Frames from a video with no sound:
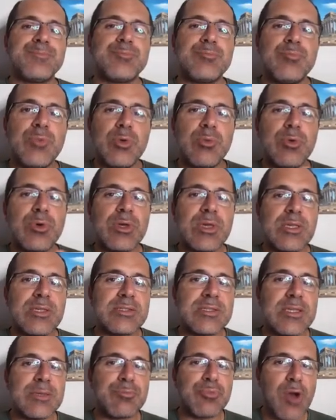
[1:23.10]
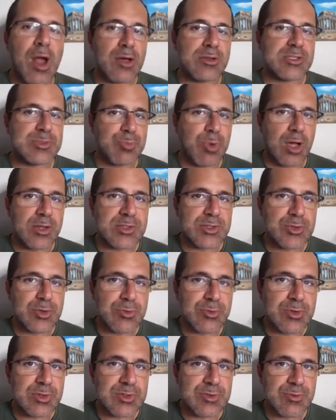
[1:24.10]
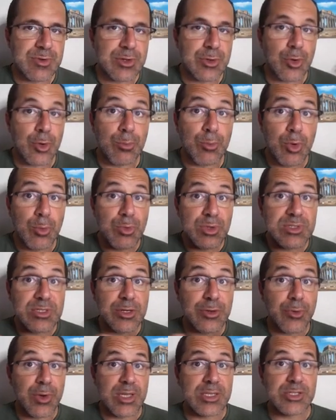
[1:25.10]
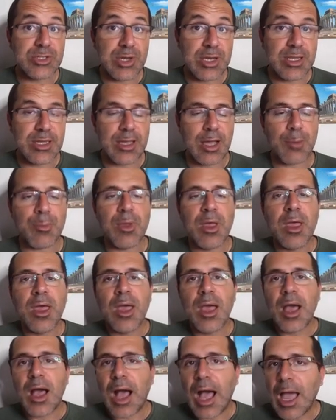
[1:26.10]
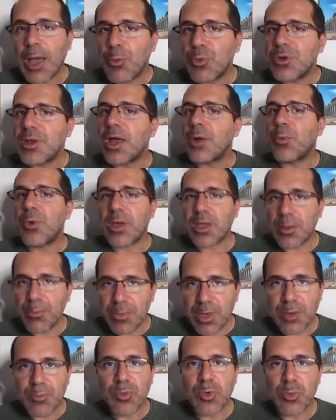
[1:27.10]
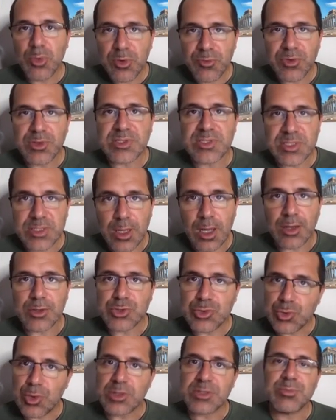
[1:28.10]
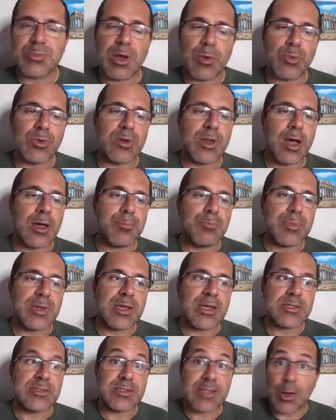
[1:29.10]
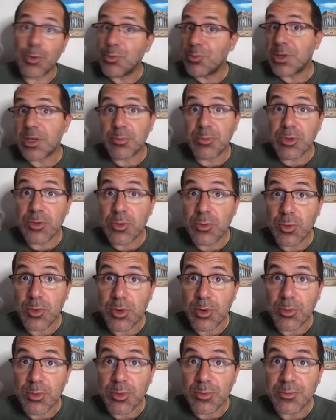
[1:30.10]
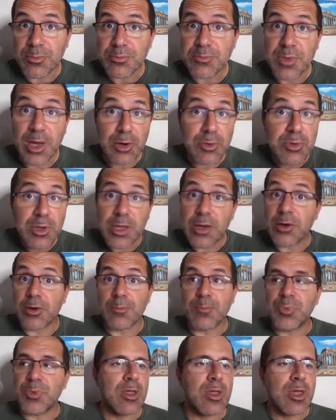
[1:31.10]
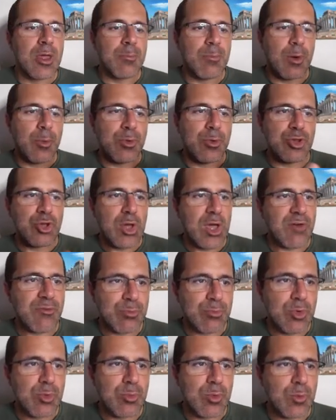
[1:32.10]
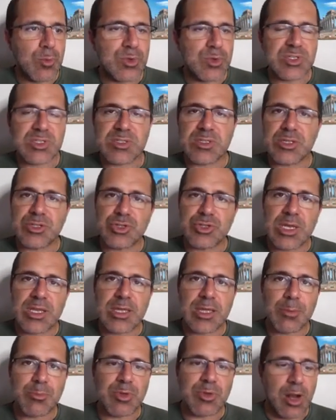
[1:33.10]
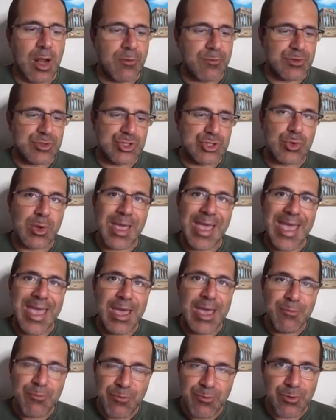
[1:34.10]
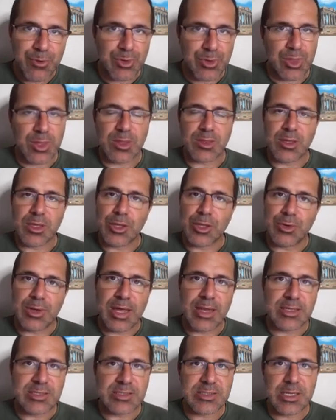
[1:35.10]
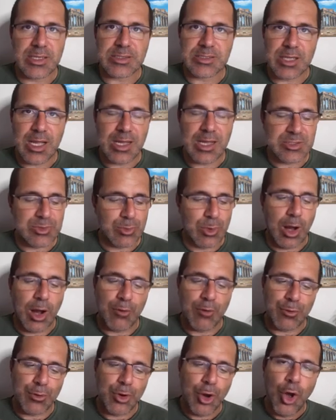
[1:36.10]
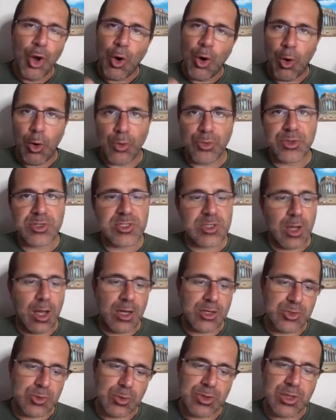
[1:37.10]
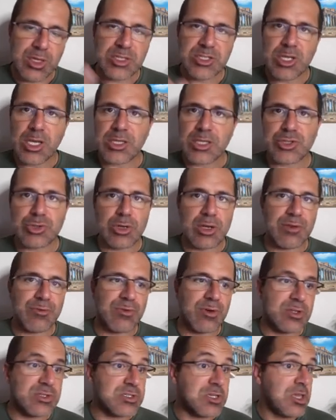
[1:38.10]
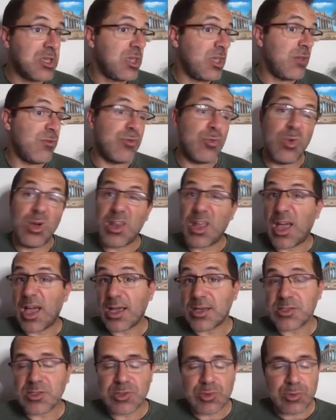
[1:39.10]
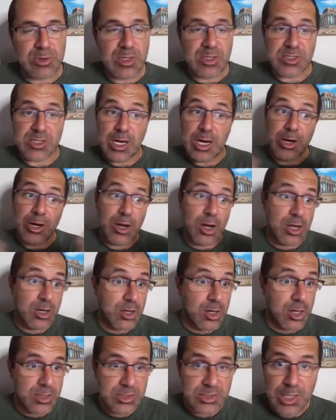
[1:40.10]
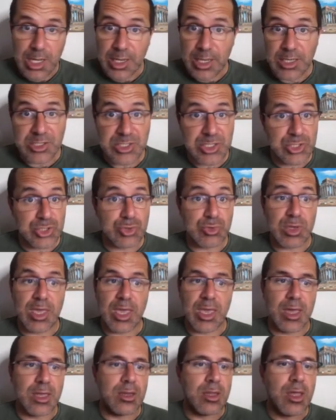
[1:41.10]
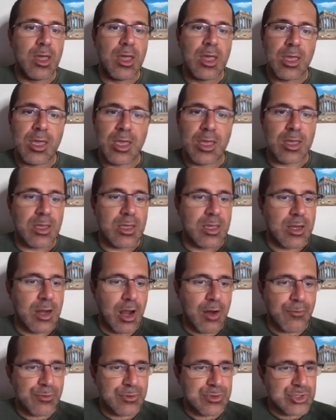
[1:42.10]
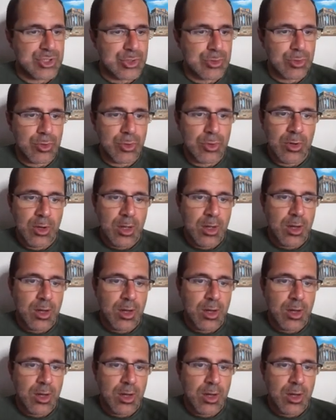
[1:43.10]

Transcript: Moomoo is the proud sponsor of this video. Moomoo is a great trading app. I would not recommend Moomoo if it sucked. Trust me, I would not, because that would make me look horrible. I don't care. But when you have Moomoo, which is a trading app that offers you everything the United States has to offer, all the stocks, all the exchange traded funds, if you want access to the entire Hong Kong Stock Exchange, you can. It offers you